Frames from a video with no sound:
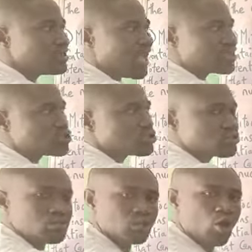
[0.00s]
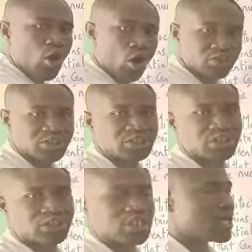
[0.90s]
there is
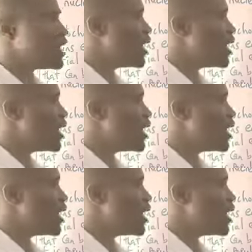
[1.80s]
oxygen there.